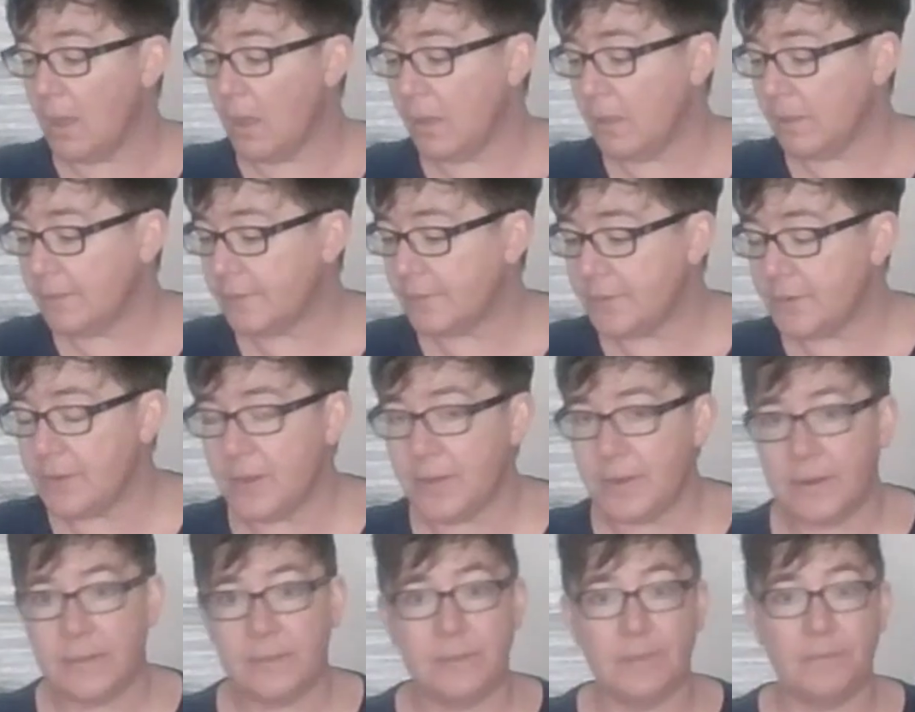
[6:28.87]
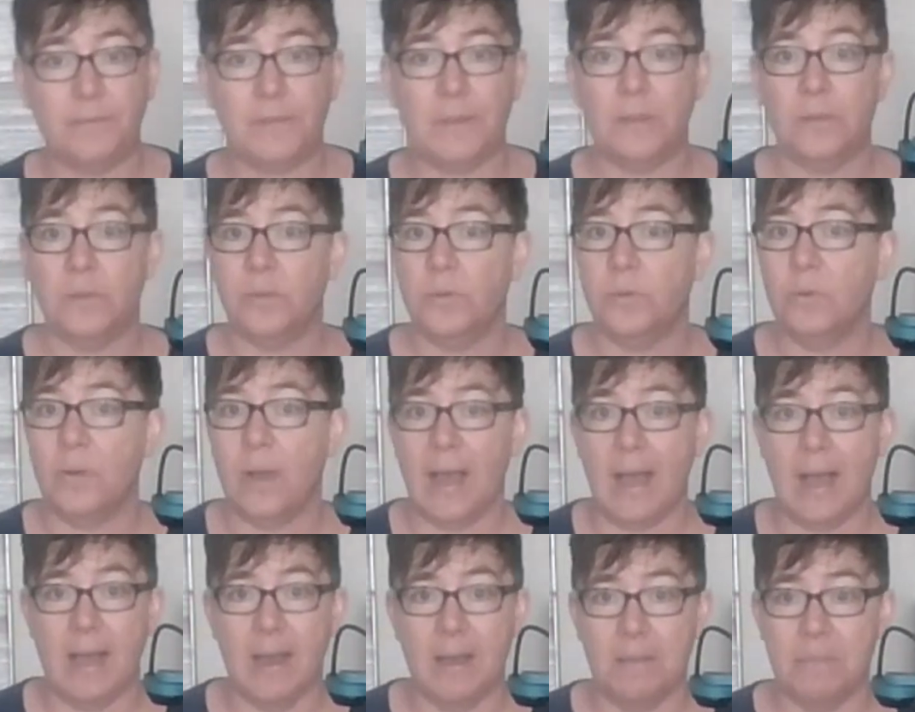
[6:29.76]
Also notice if you
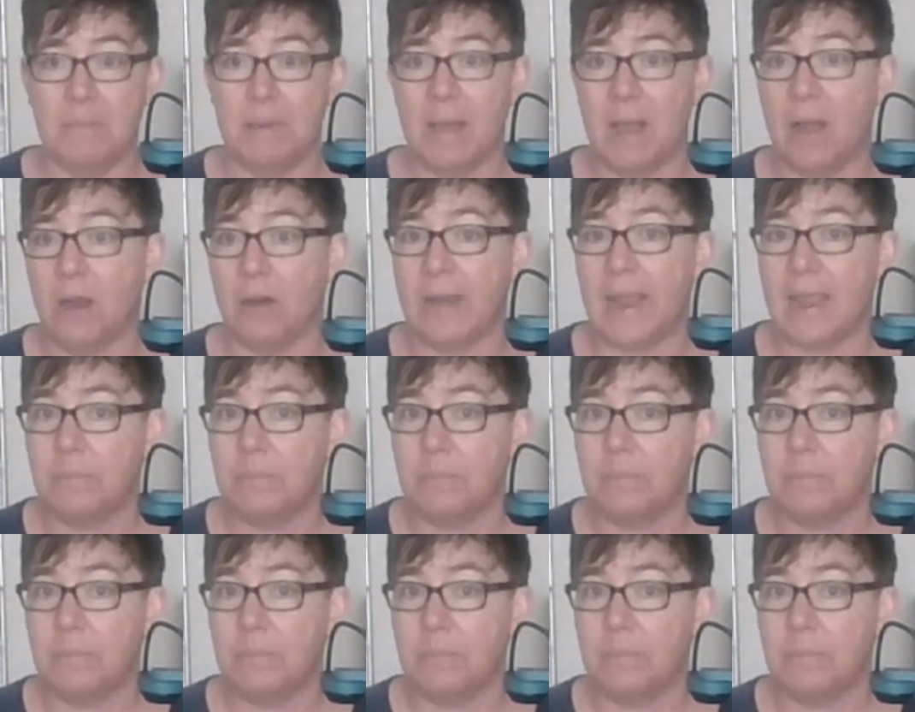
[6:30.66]
are